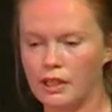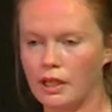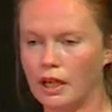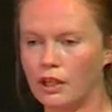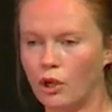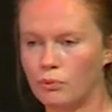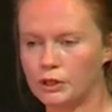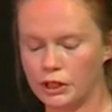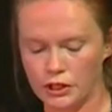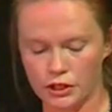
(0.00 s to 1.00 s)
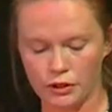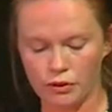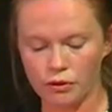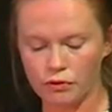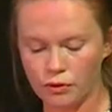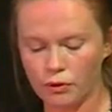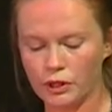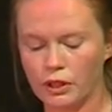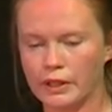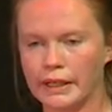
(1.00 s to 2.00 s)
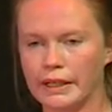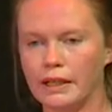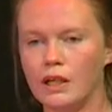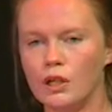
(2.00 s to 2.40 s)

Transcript: and competition through a forward-looking,